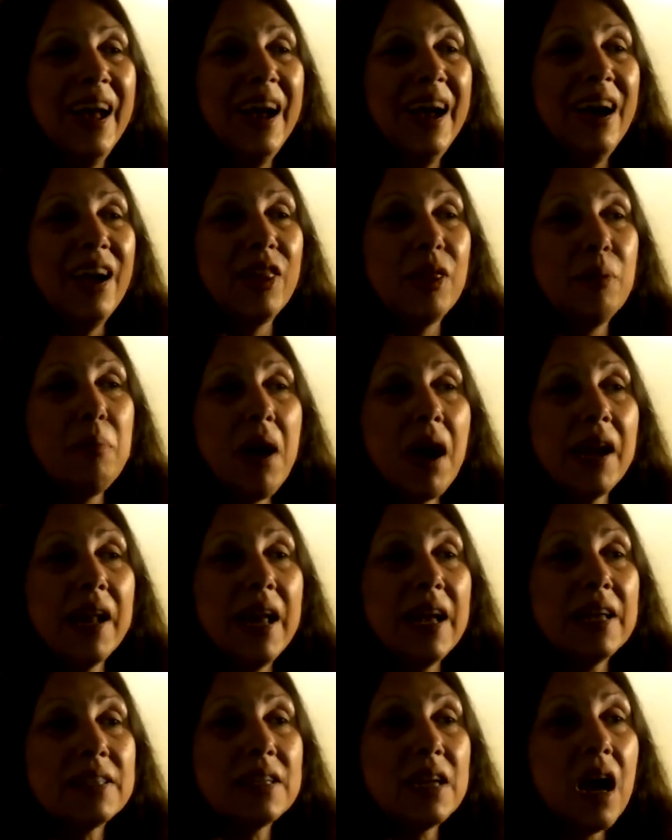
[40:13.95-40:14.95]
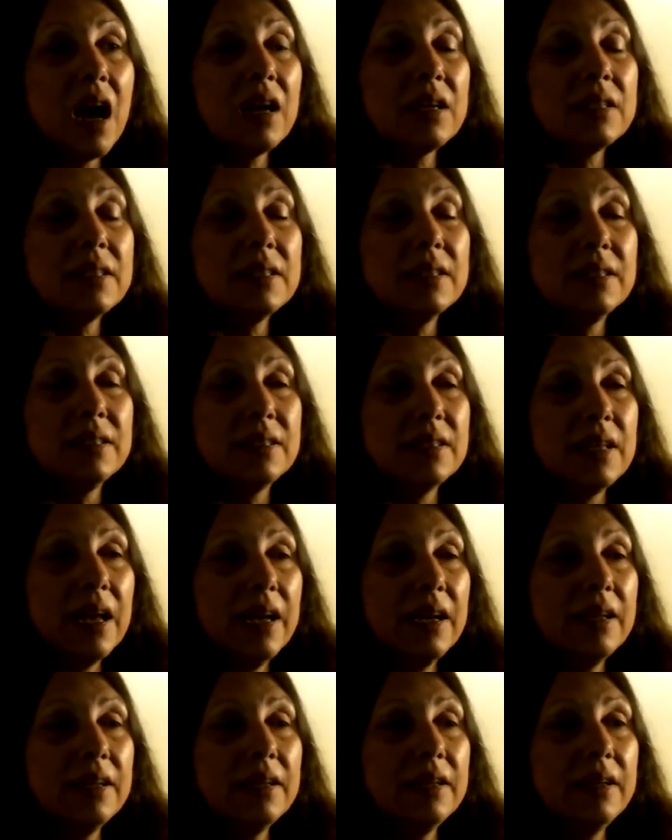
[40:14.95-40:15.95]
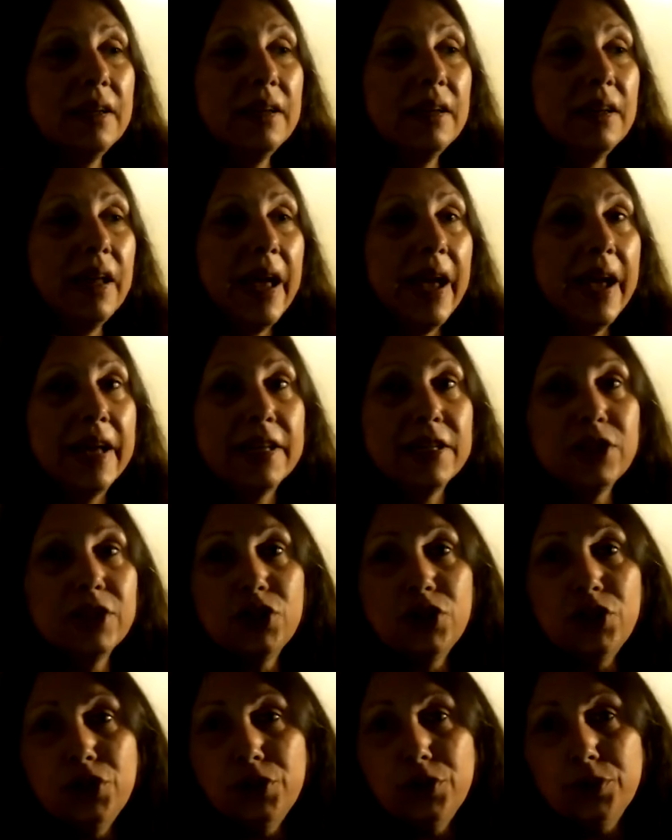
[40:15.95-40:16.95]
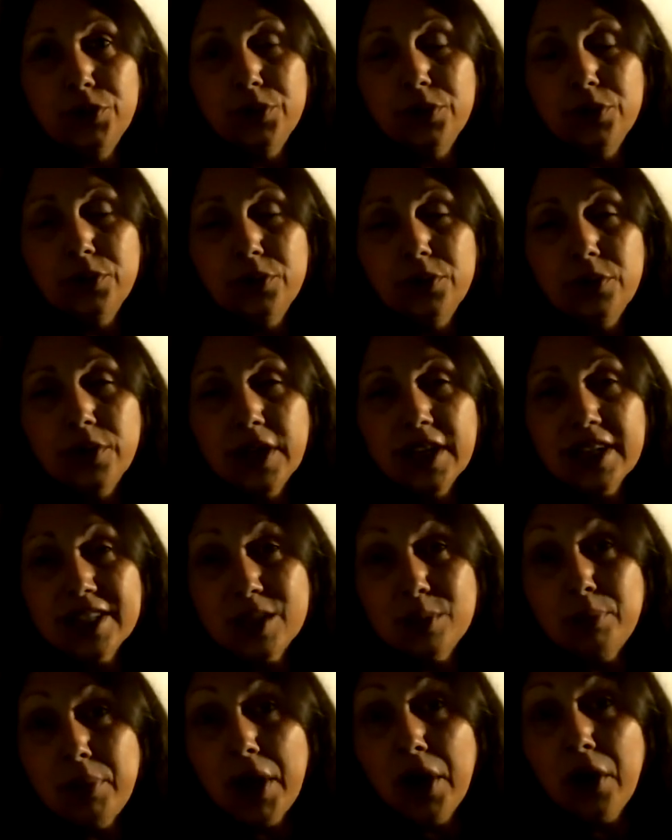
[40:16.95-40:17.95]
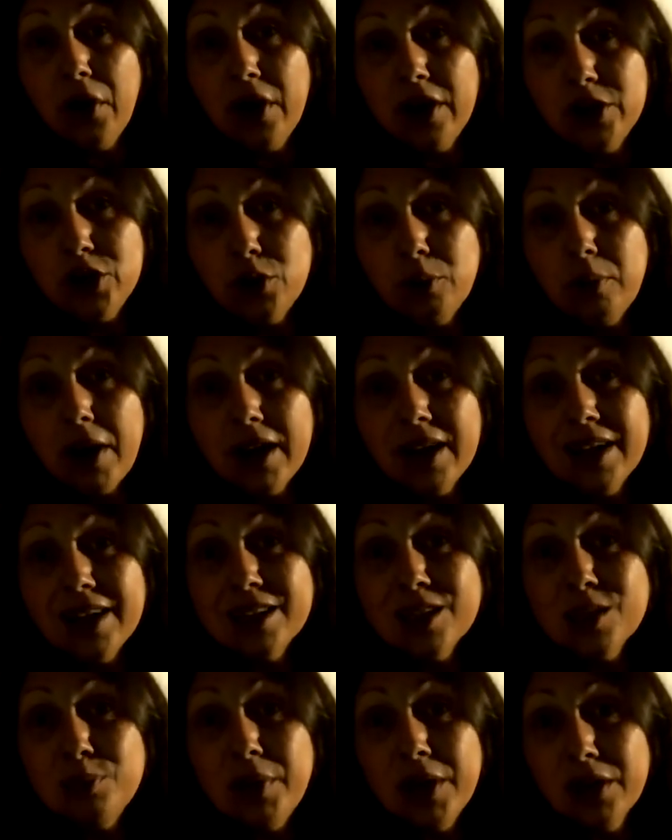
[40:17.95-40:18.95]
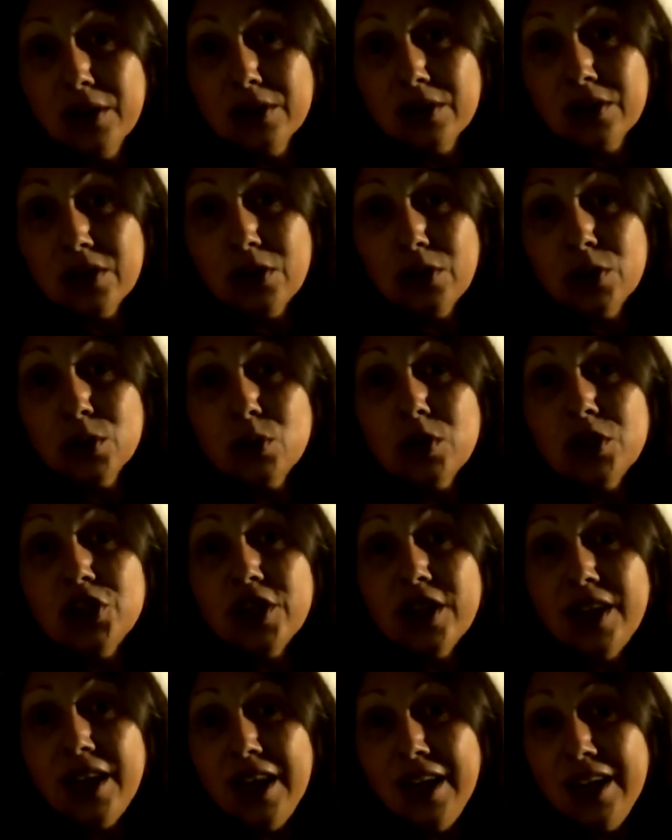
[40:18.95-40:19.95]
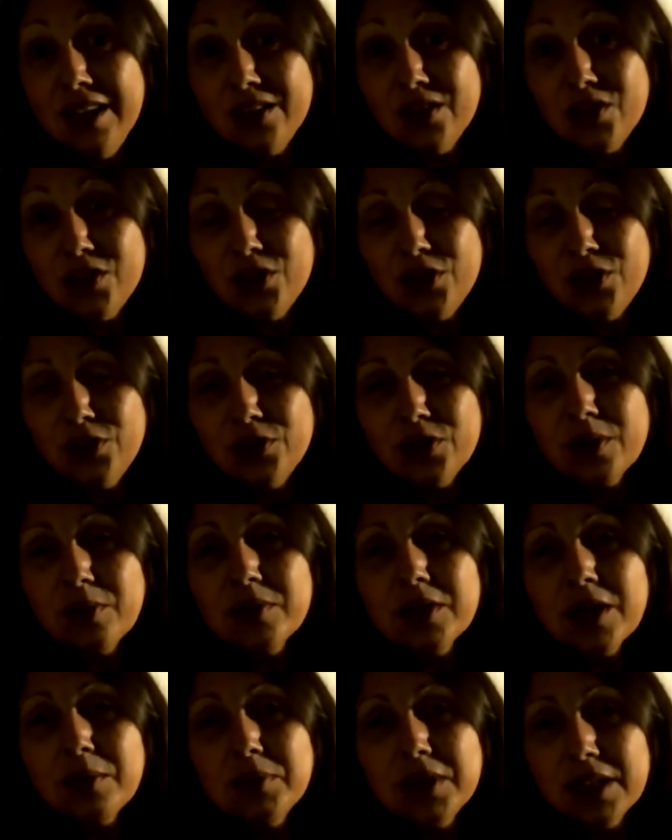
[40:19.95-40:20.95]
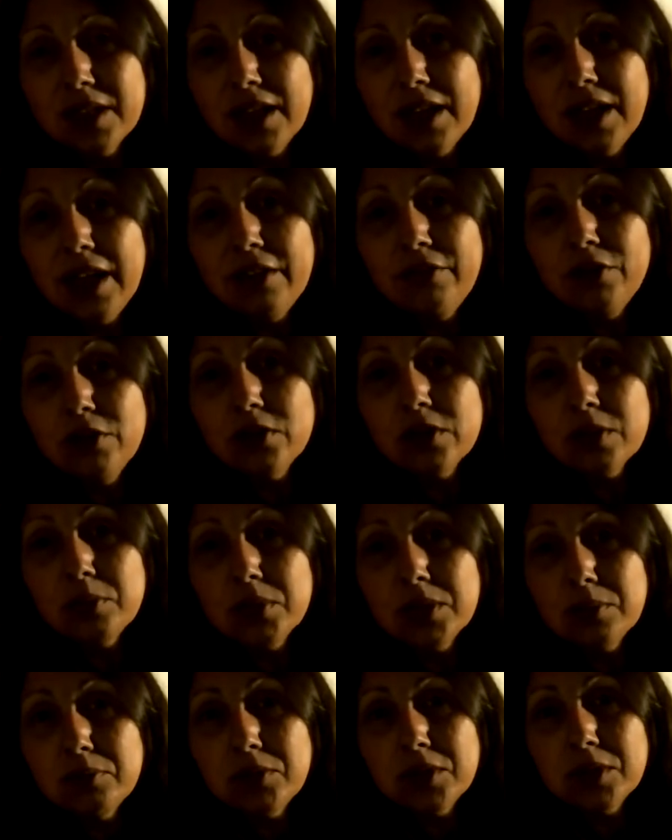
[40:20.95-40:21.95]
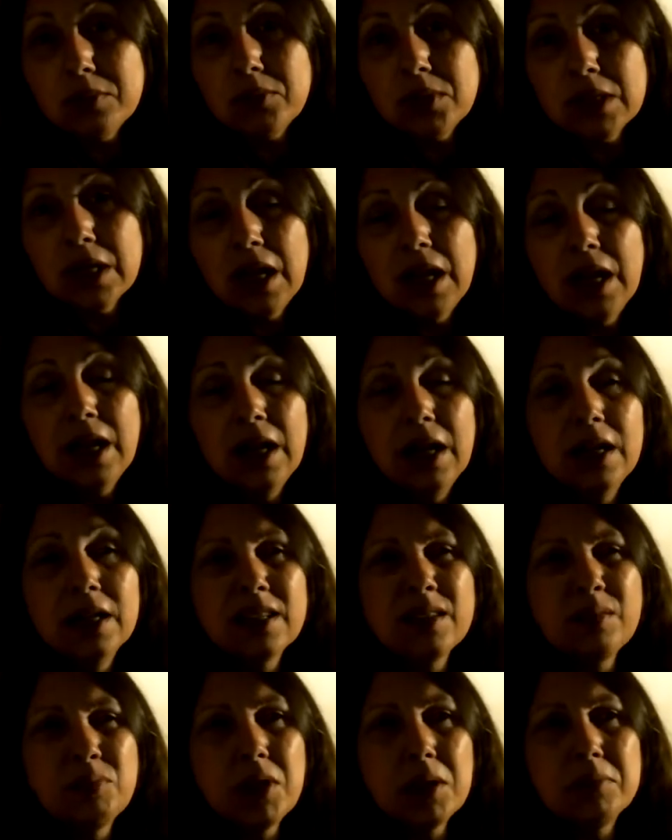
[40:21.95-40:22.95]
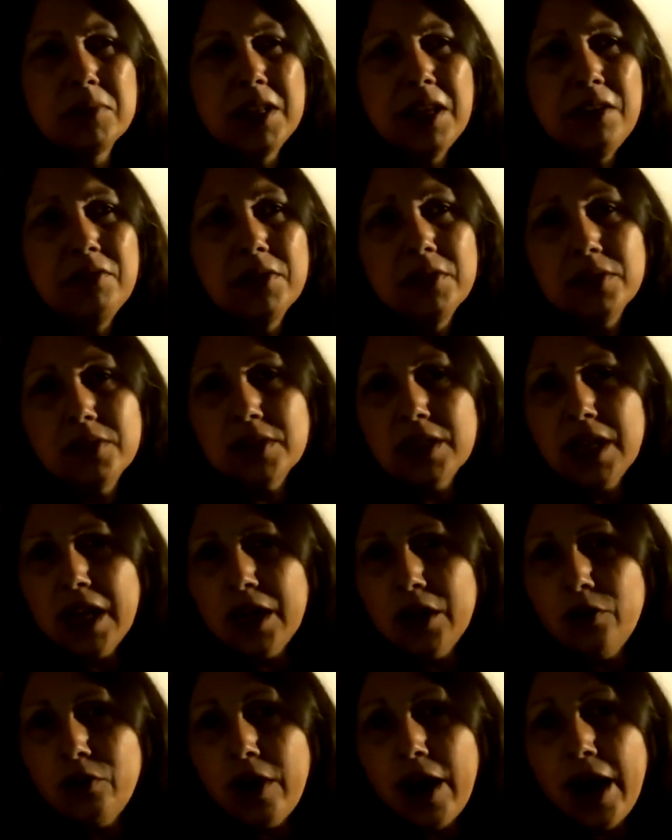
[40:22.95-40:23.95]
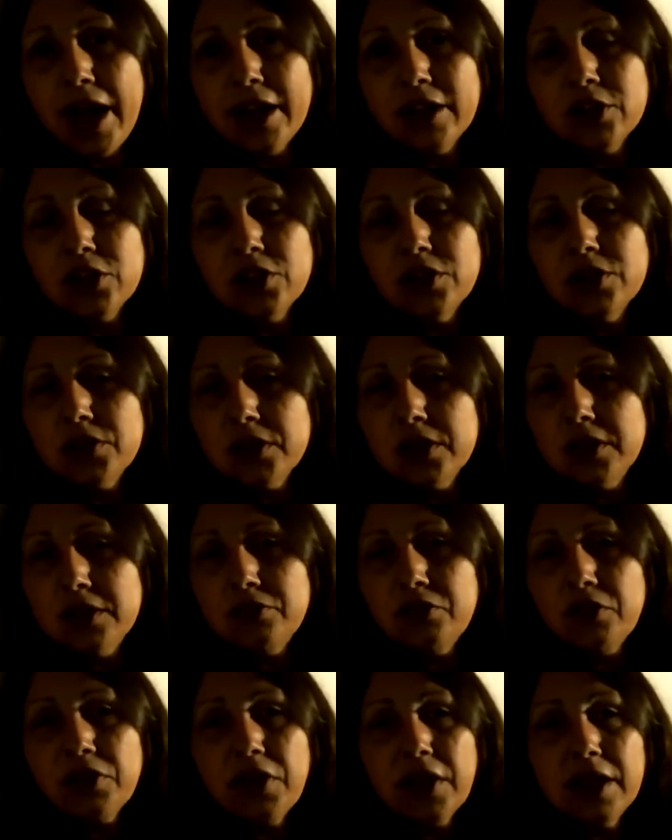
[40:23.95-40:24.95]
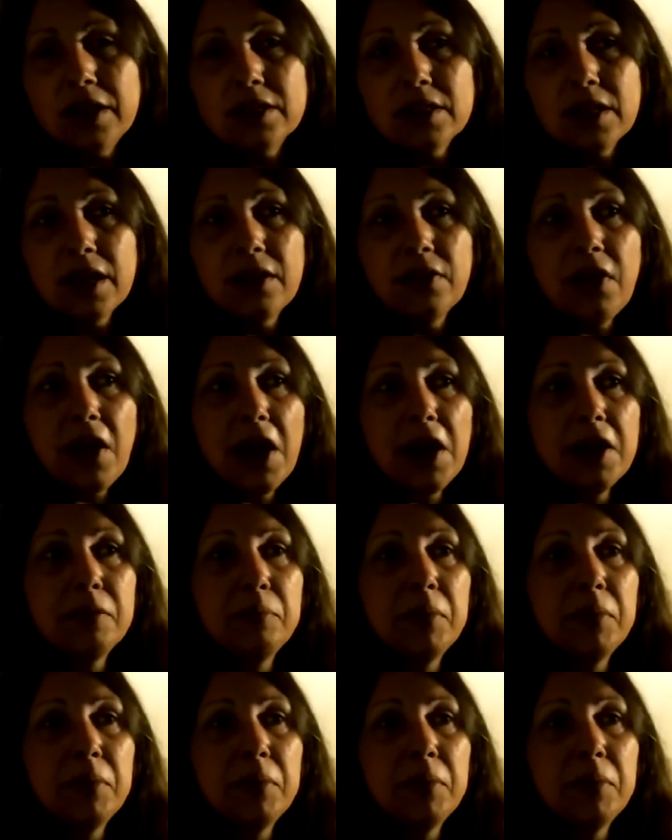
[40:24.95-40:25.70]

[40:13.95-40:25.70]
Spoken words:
The body has toxins, and as your body expels those, which it needs to, sometimes it can give you some symptoms, sometimes even skin rashes and different things like that.